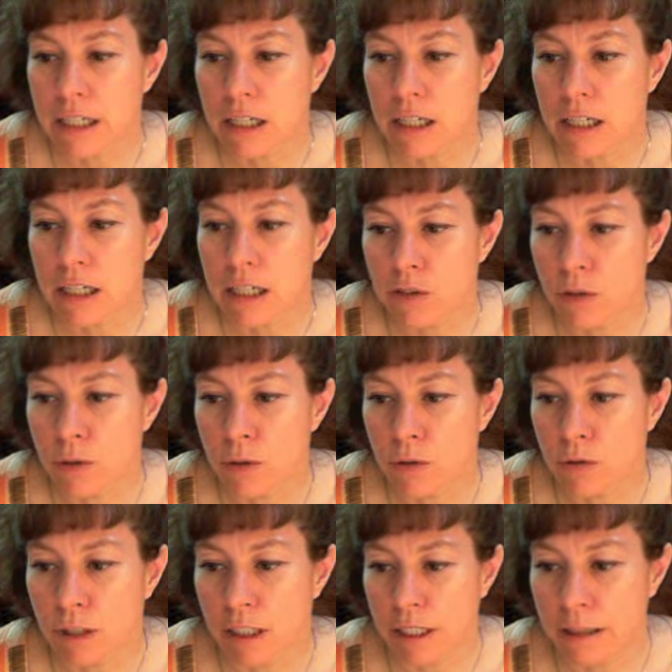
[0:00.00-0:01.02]
in
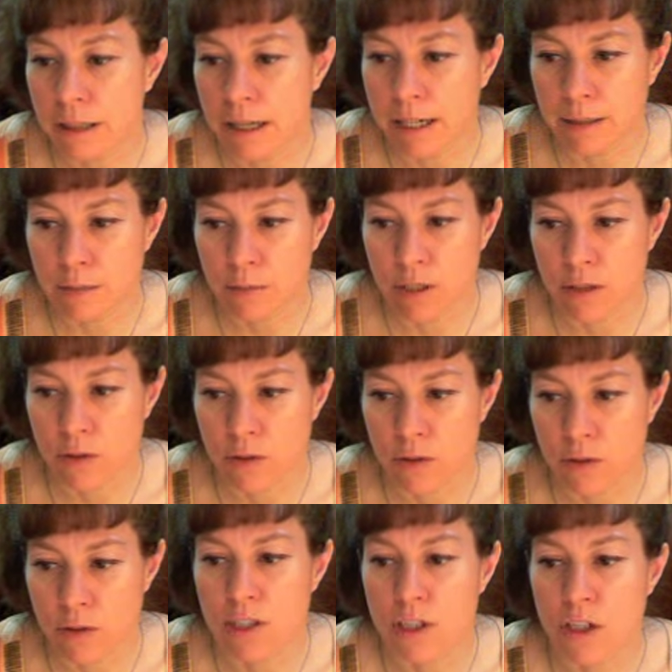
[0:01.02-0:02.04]
total alignment
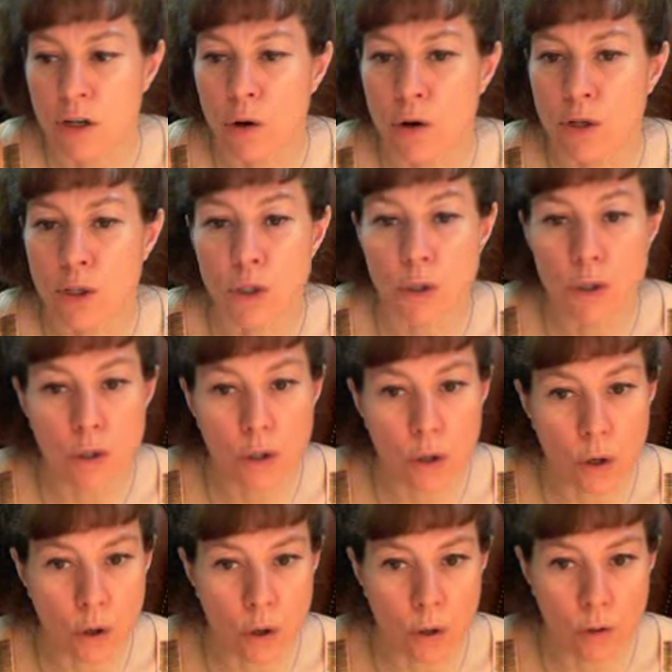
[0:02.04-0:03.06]
with your
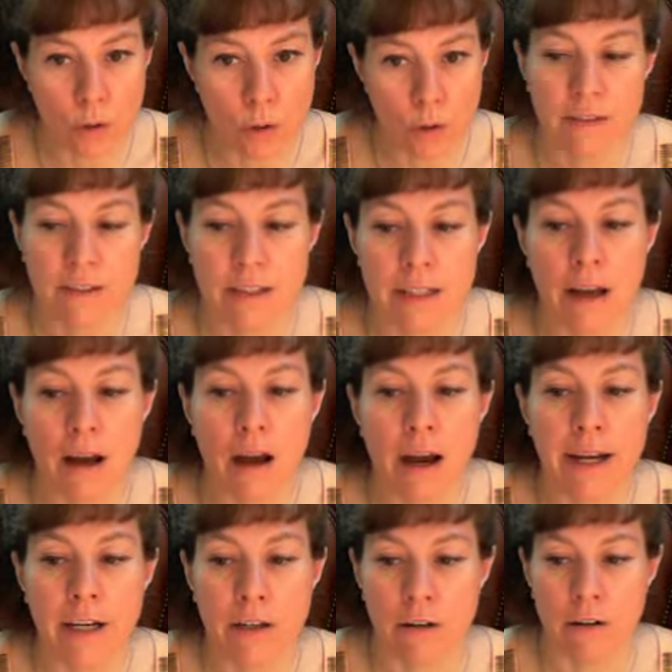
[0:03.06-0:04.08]
soul, with the
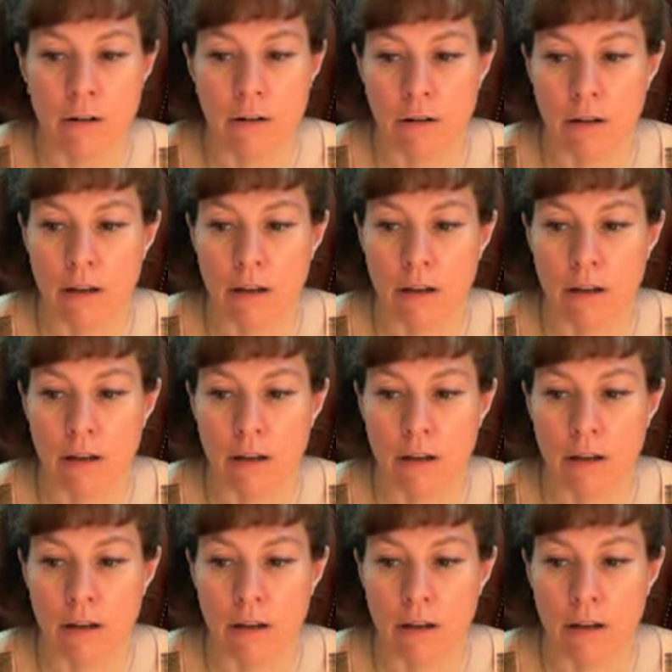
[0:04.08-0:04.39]
higher